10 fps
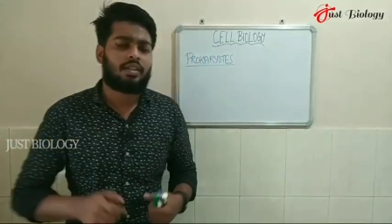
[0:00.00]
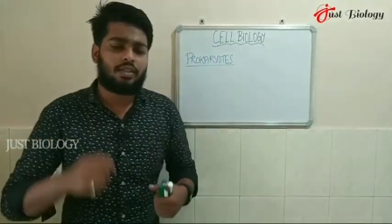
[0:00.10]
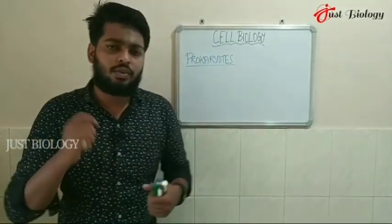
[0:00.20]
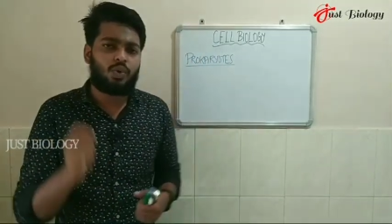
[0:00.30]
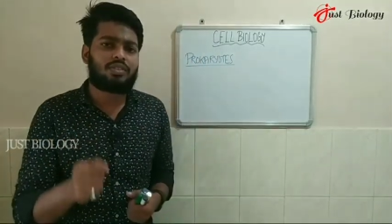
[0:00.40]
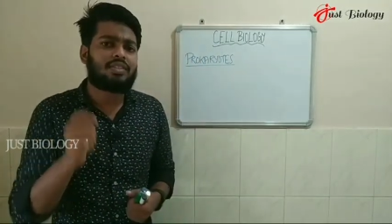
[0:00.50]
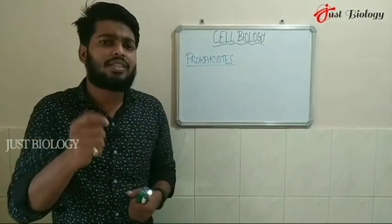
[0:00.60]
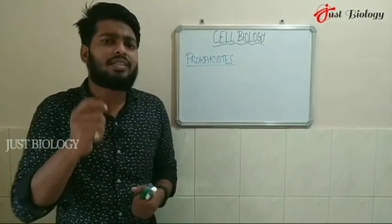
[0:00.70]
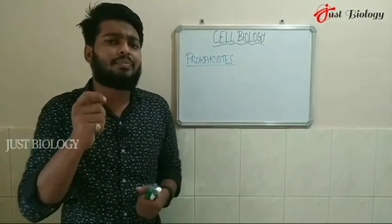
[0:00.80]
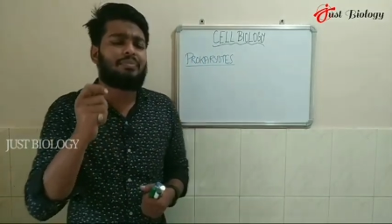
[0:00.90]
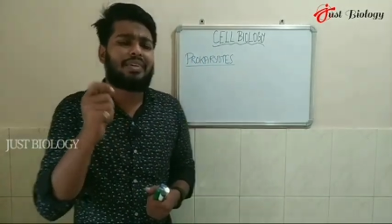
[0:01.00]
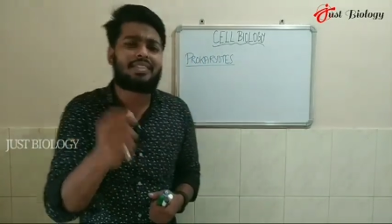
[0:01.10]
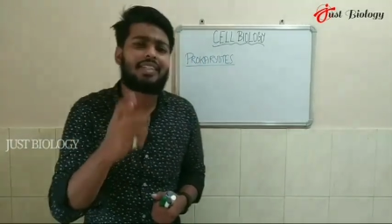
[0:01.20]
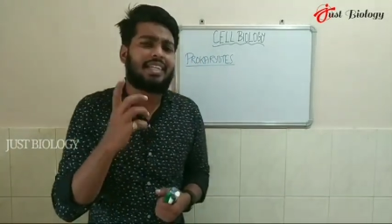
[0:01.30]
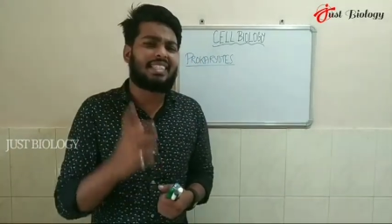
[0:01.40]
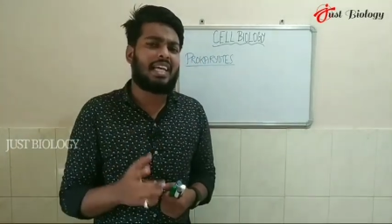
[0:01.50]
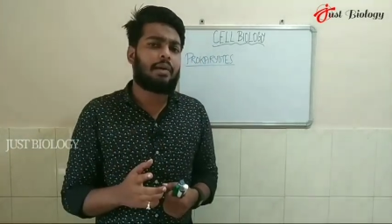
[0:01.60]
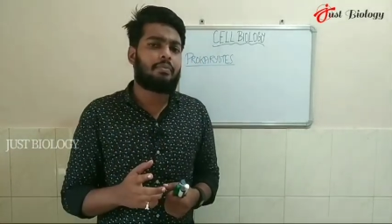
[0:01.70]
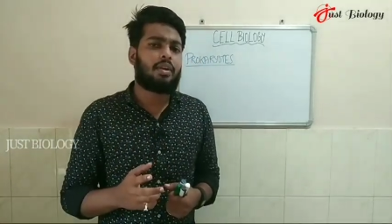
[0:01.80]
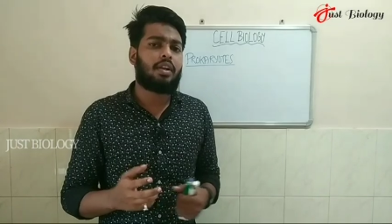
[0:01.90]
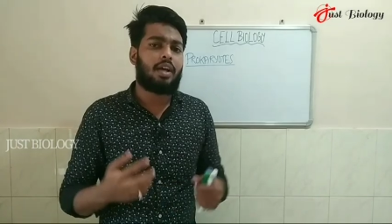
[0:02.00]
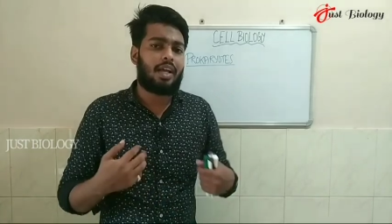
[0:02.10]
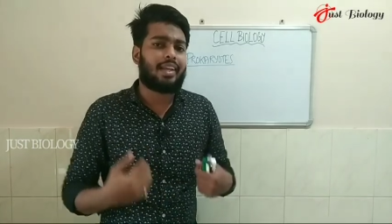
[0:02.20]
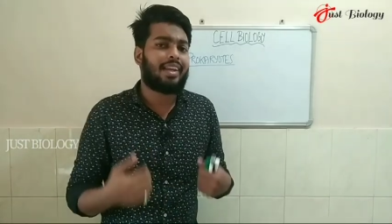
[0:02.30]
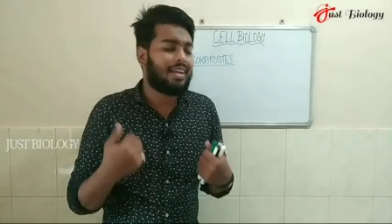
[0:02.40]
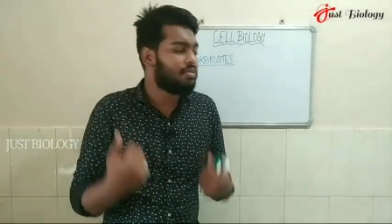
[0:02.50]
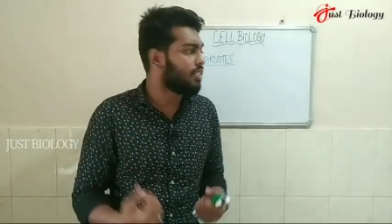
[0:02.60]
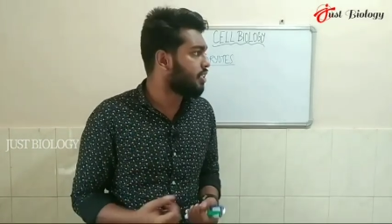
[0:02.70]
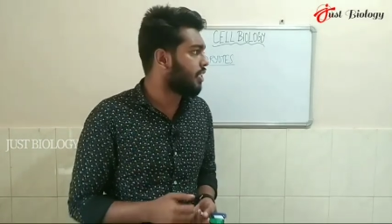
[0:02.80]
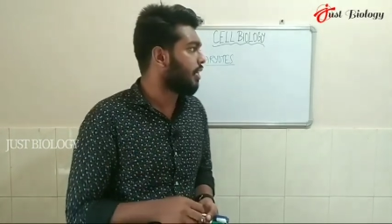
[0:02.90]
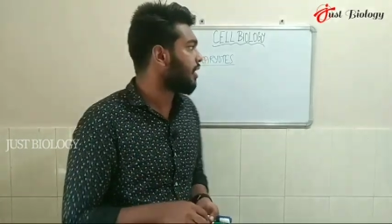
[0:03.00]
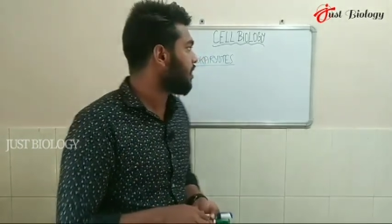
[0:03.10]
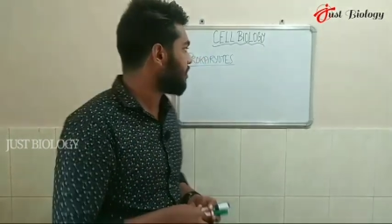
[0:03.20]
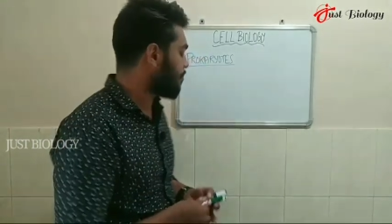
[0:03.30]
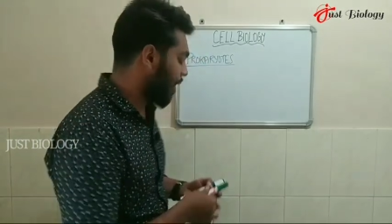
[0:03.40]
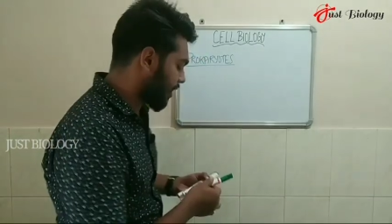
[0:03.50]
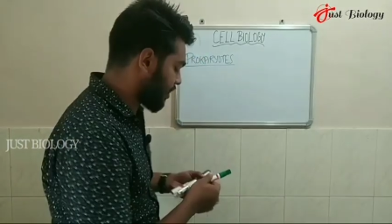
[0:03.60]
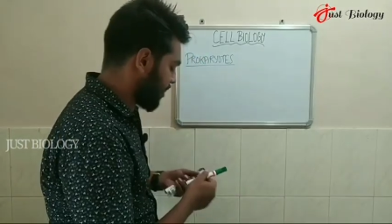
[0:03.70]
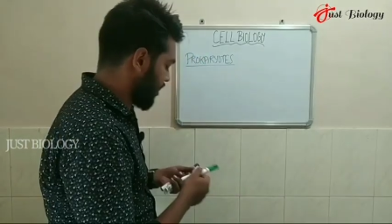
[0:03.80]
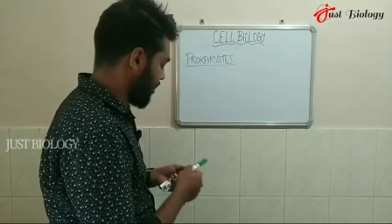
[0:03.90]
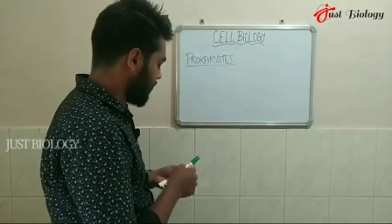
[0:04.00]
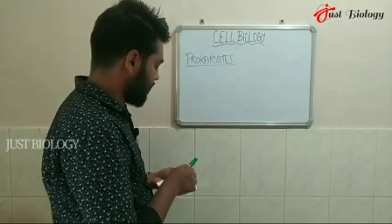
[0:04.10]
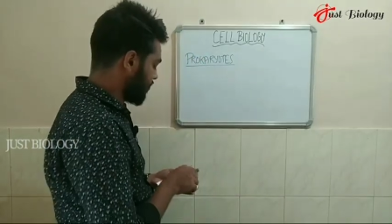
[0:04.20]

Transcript: The one such best example I can ever take is bacteria.